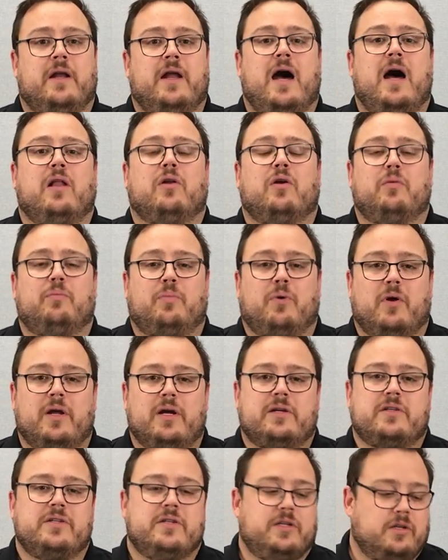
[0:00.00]
an Arlo
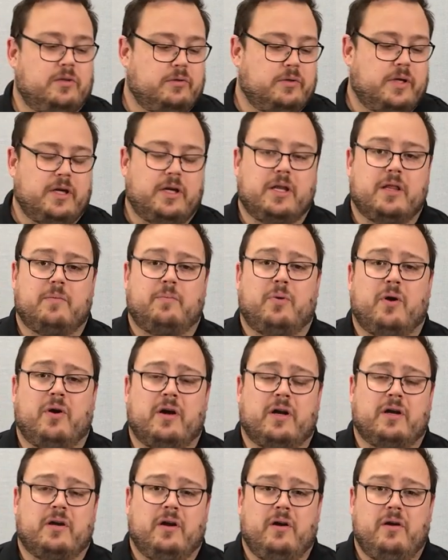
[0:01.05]
product and you're looking at the
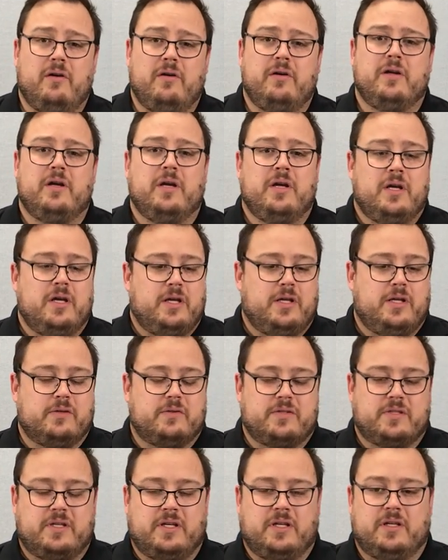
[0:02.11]
product code,
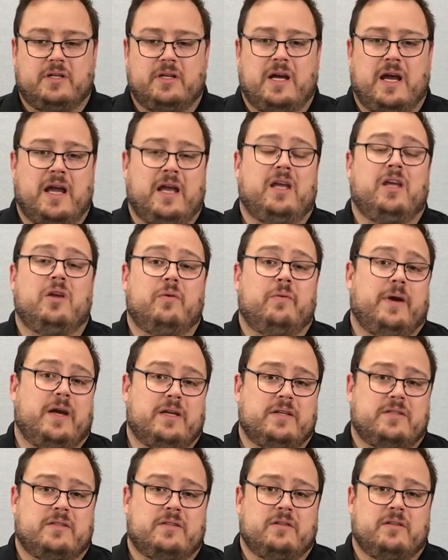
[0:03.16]
you'll see an
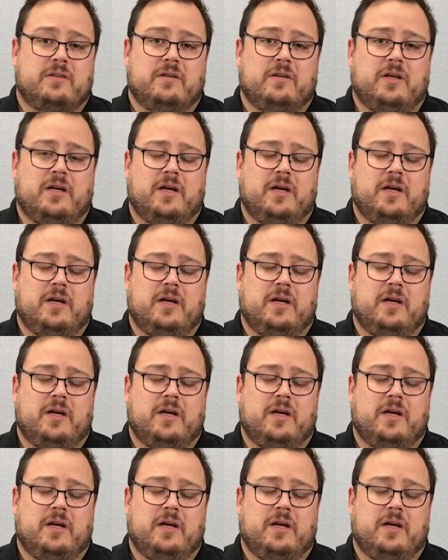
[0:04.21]
AUS.